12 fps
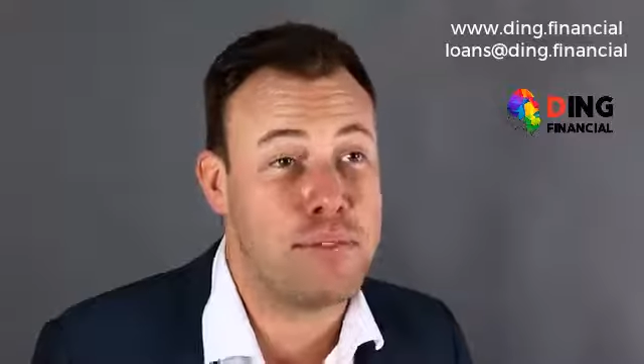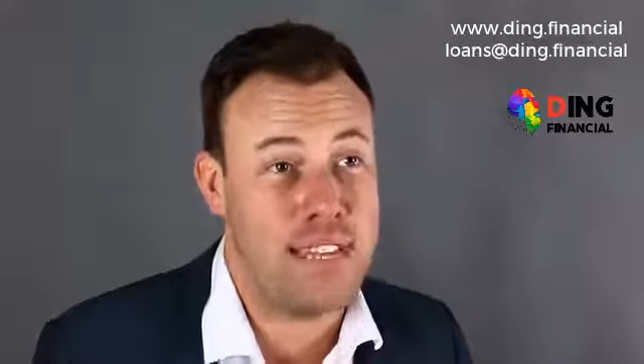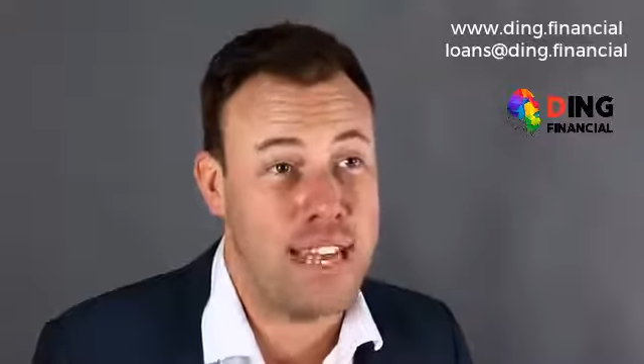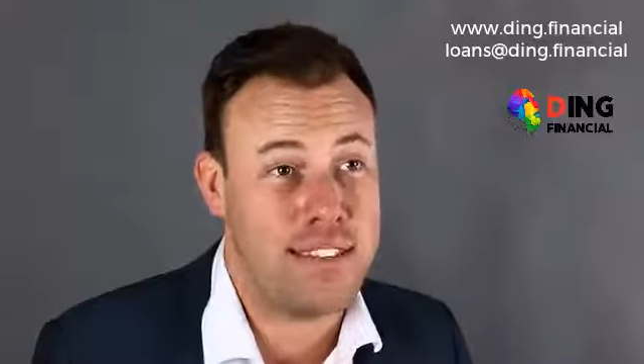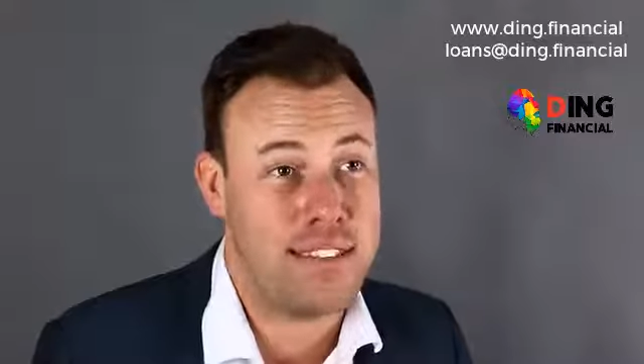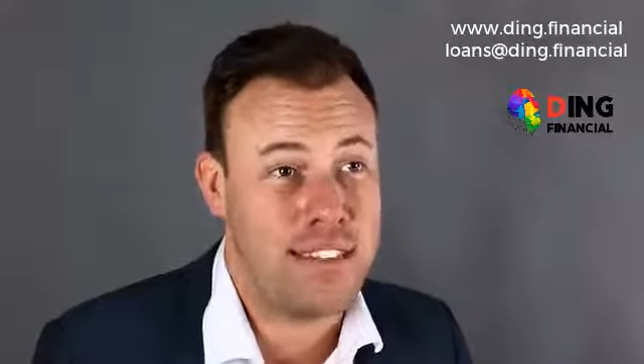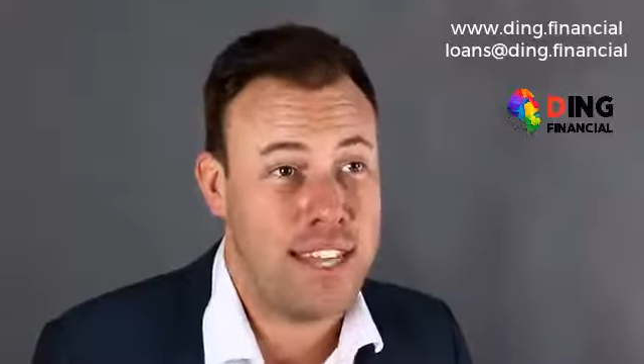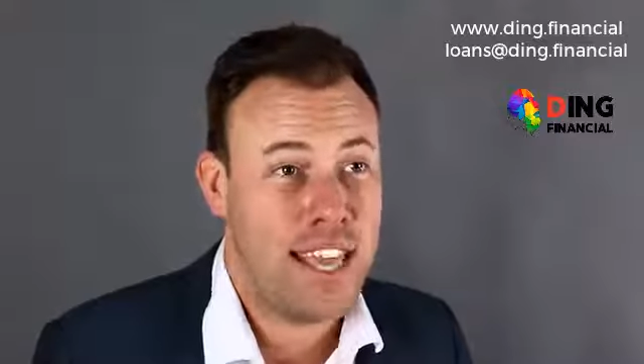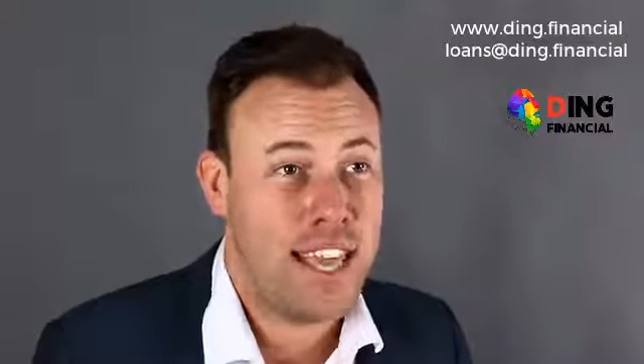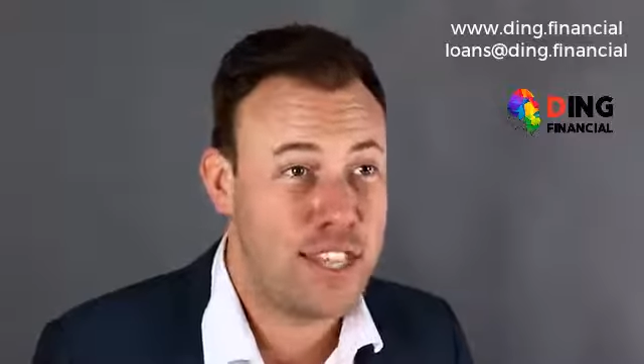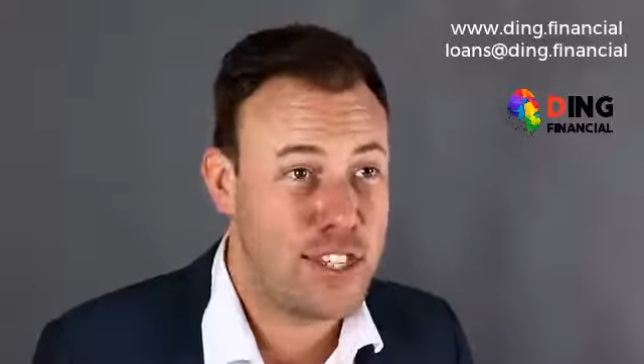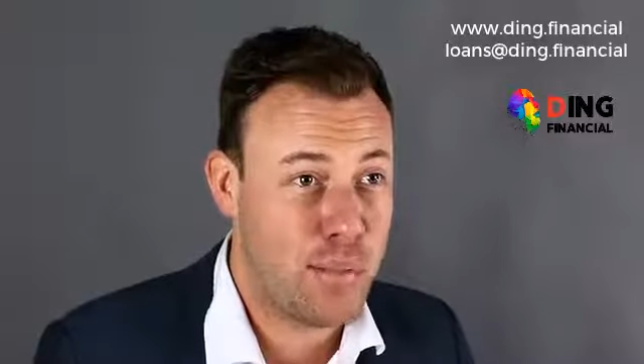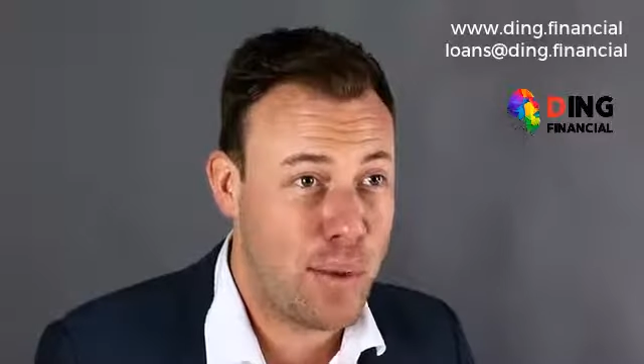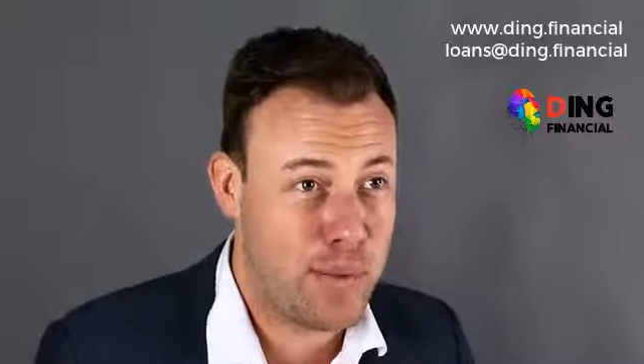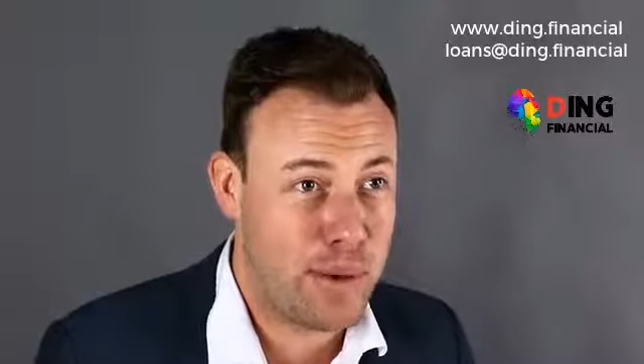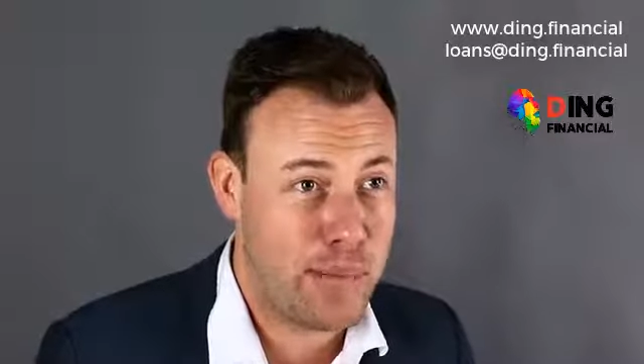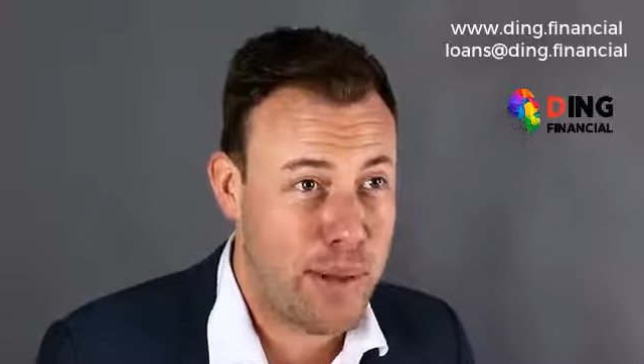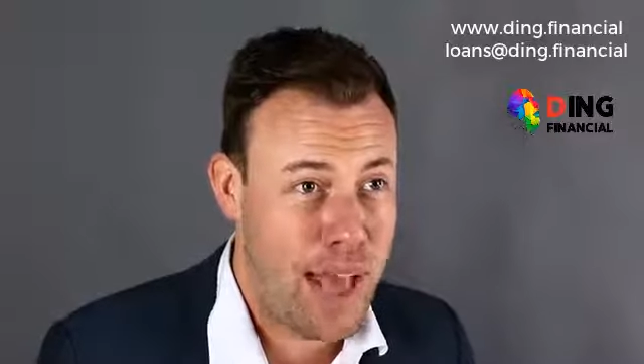debts into one
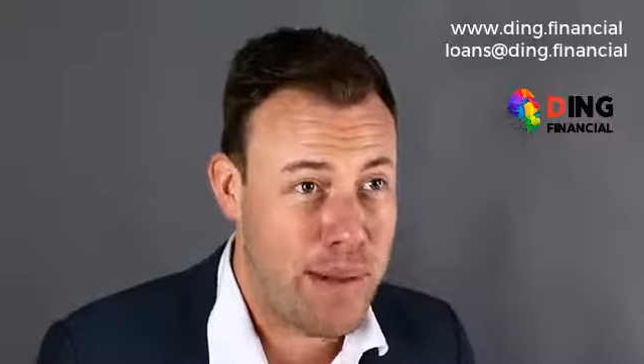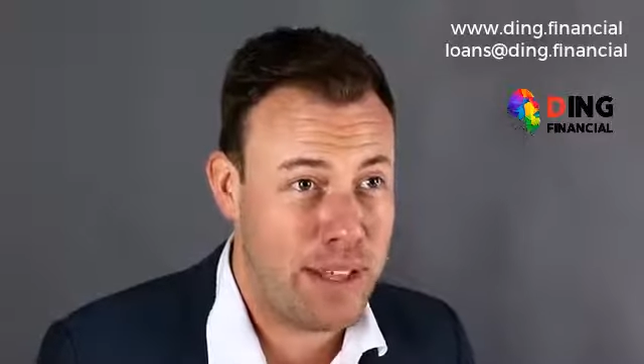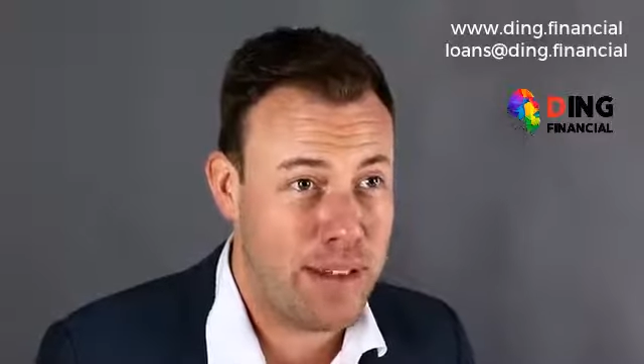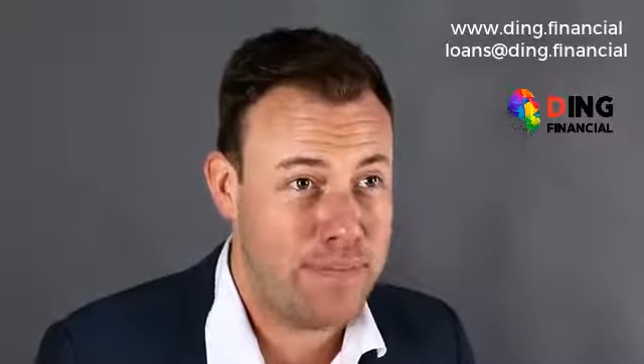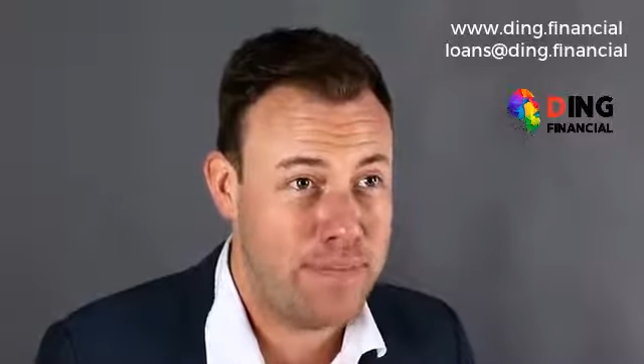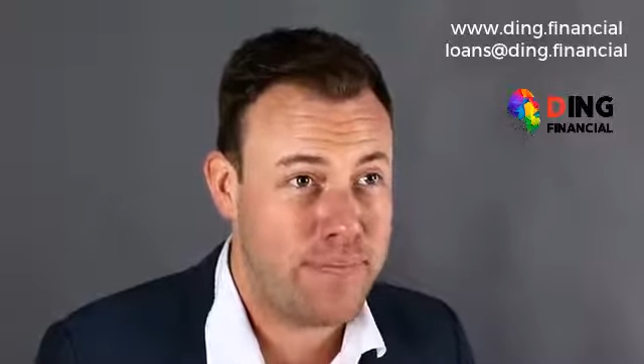repayment.